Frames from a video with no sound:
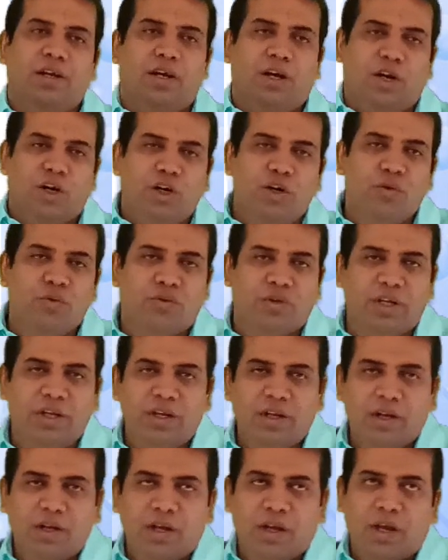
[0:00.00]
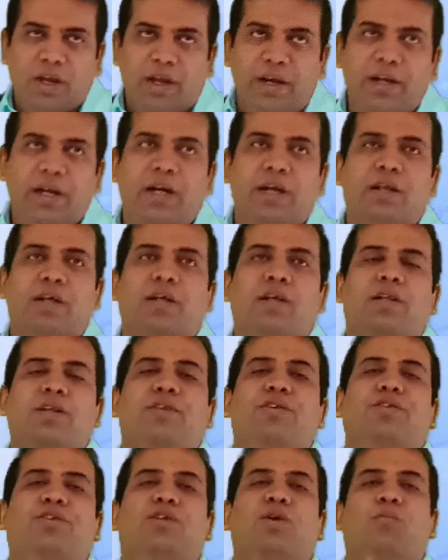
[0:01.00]
reducing yield.
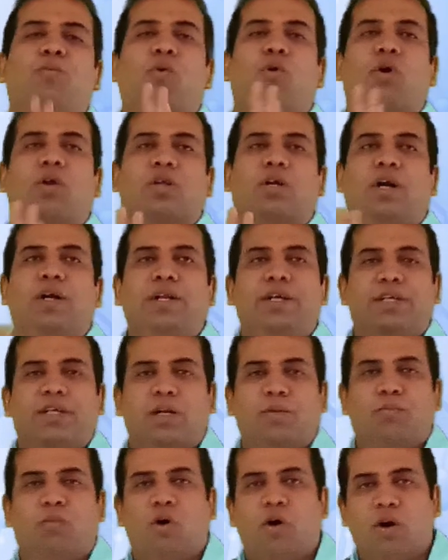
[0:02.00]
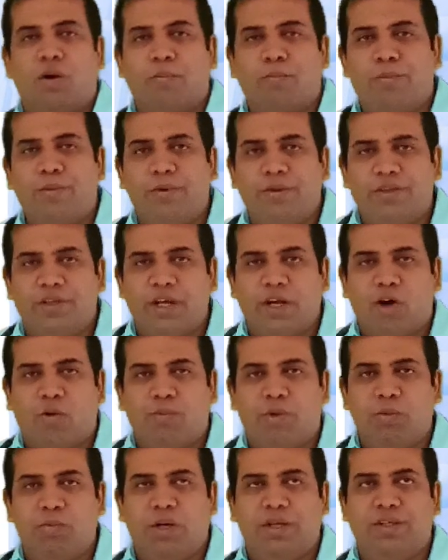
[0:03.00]
This is the fourth condition for PCR
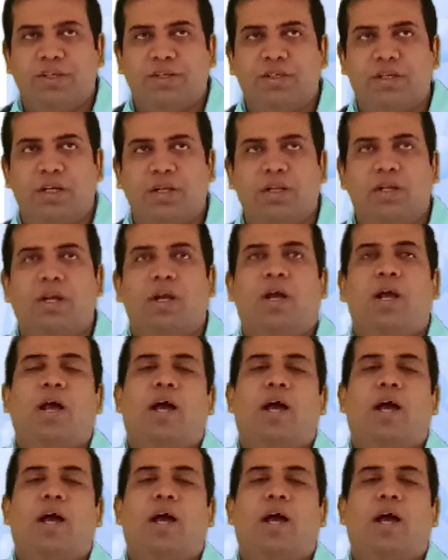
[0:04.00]
optimization.